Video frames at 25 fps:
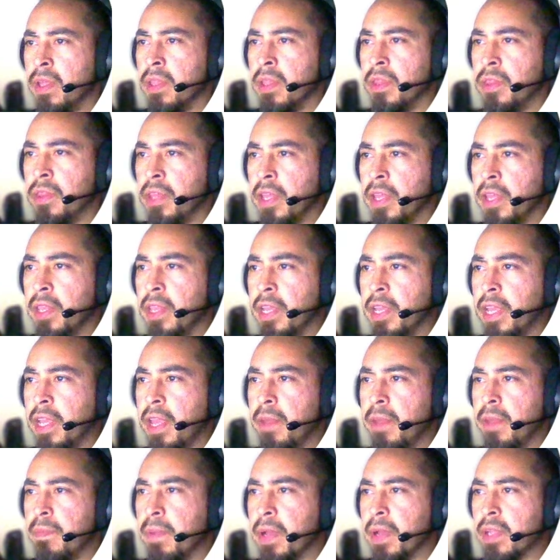Then they
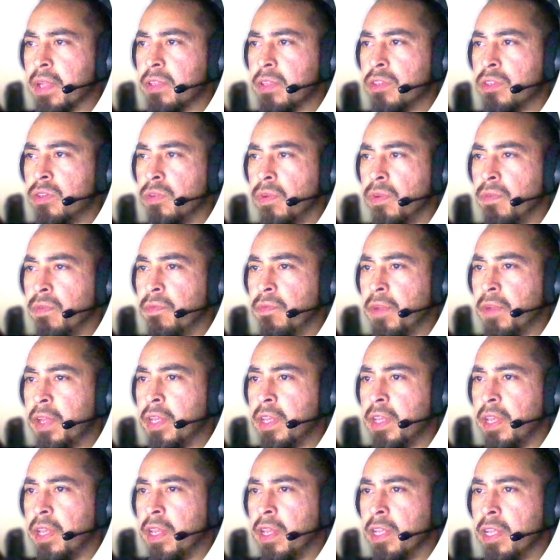came back to invade
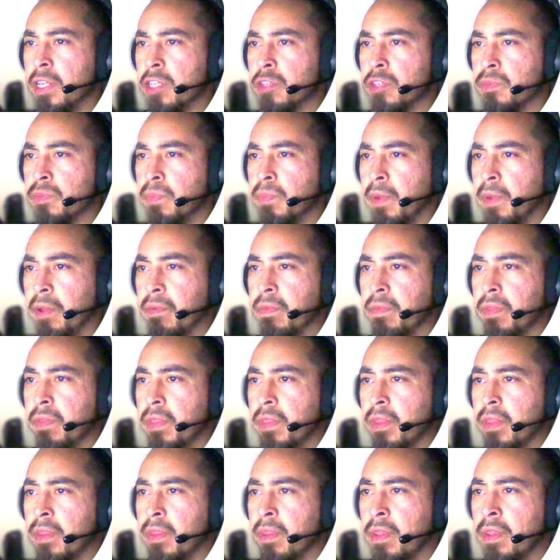Ishmael
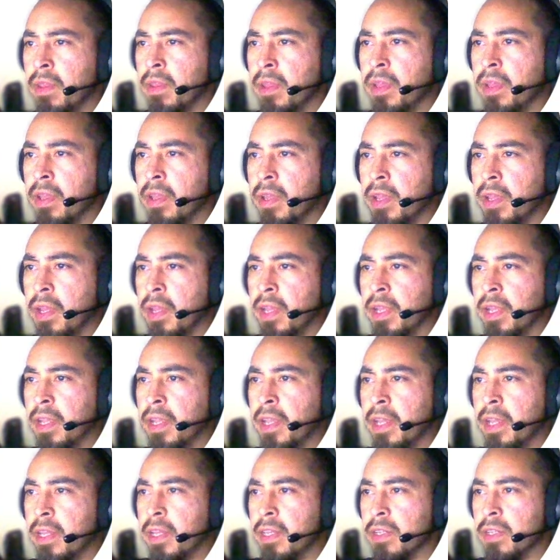and
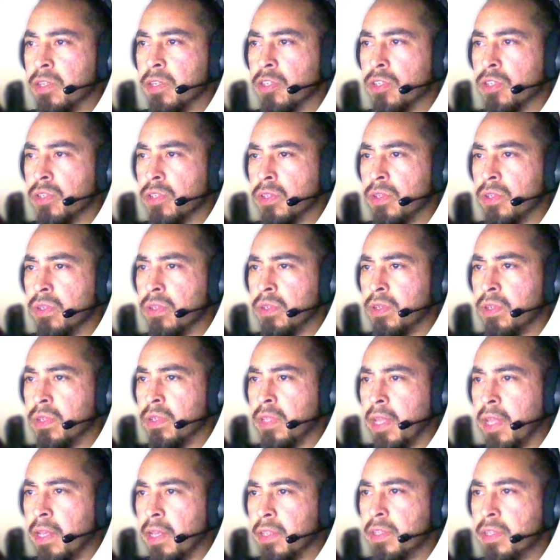Kadesh,
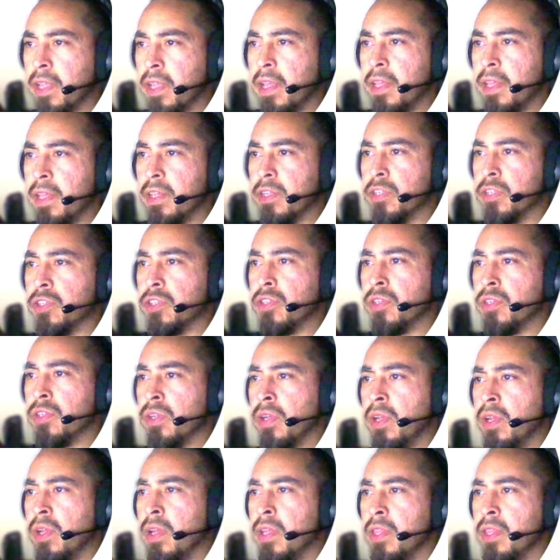that is Kadesh.
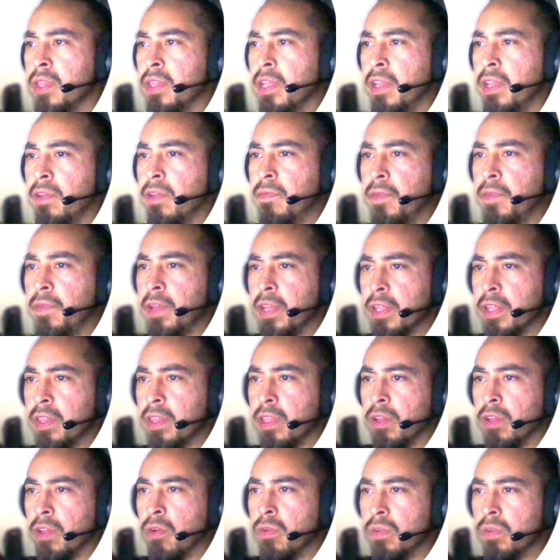They defeated the
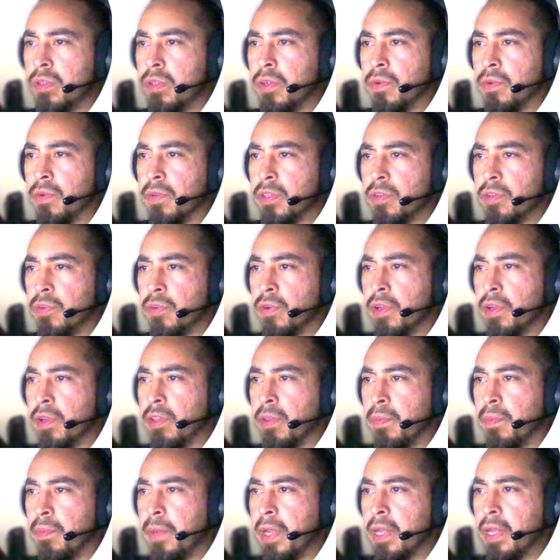whole territory of the
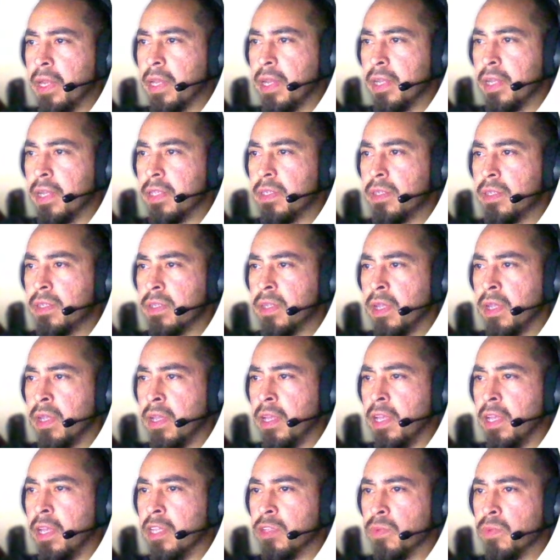Amalekites,
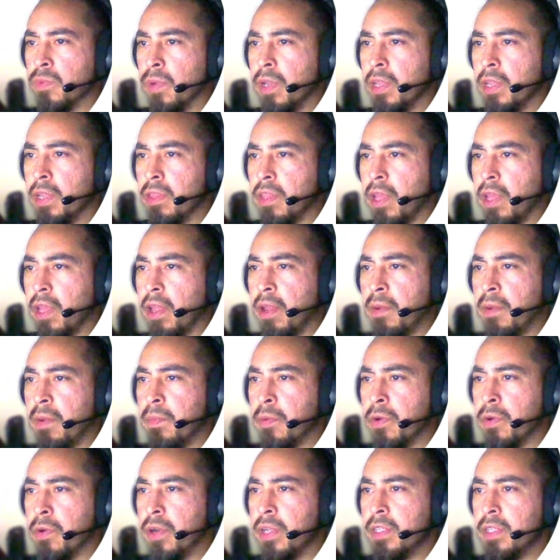as well as the
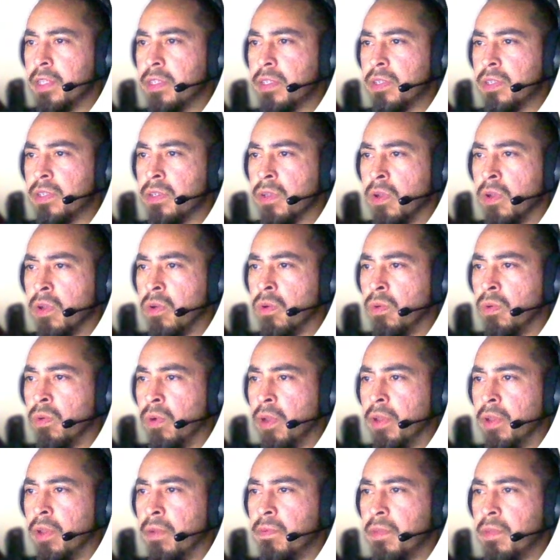Amorites who
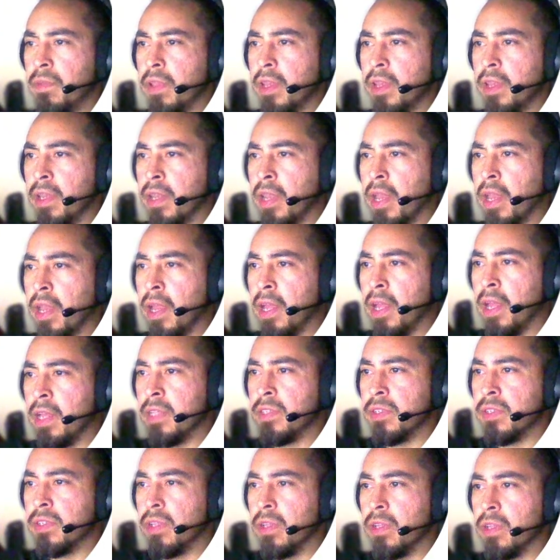lived in
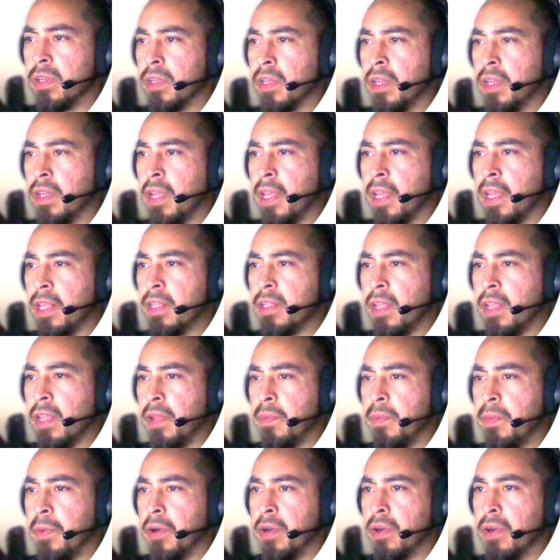Hazon
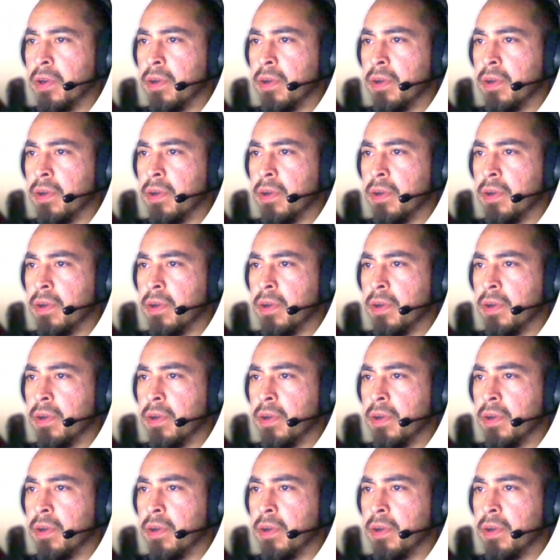Tamar.